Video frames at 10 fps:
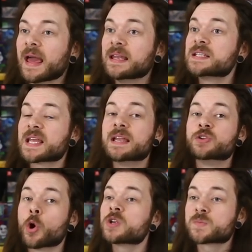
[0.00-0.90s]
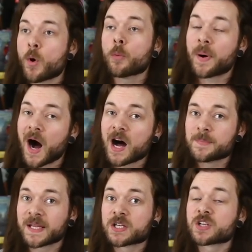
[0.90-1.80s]
It is in no small part
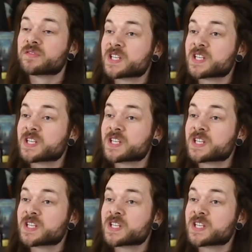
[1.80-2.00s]
because of